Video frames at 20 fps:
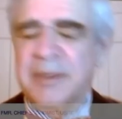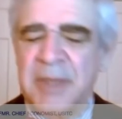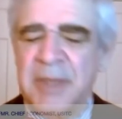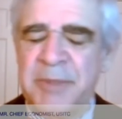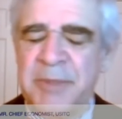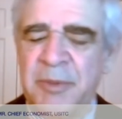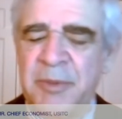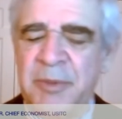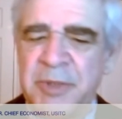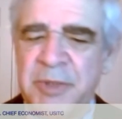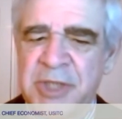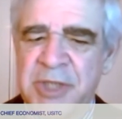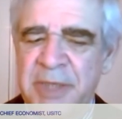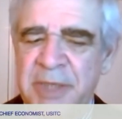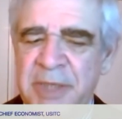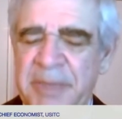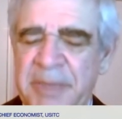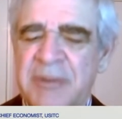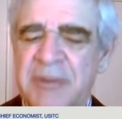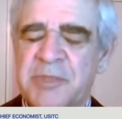mean, it's going to
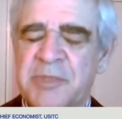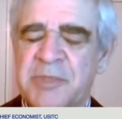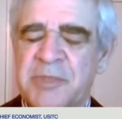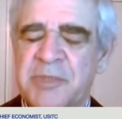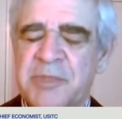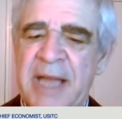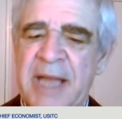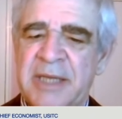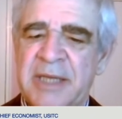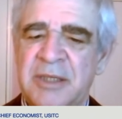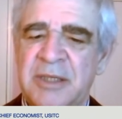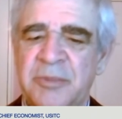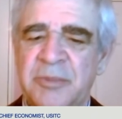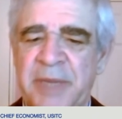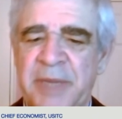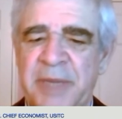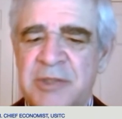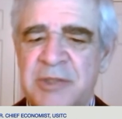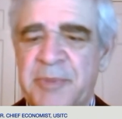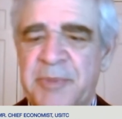bounce back and it'll
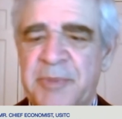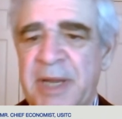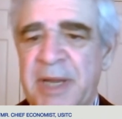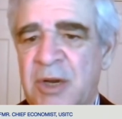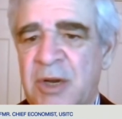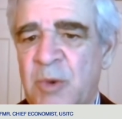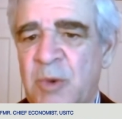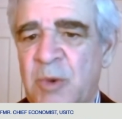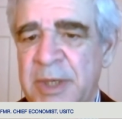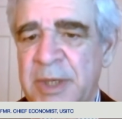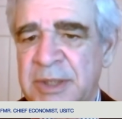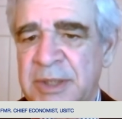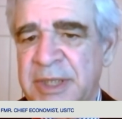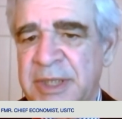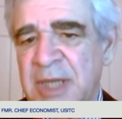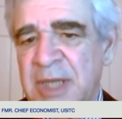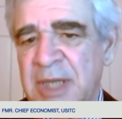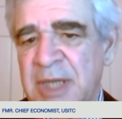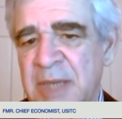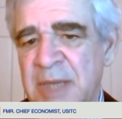bounce back quickly,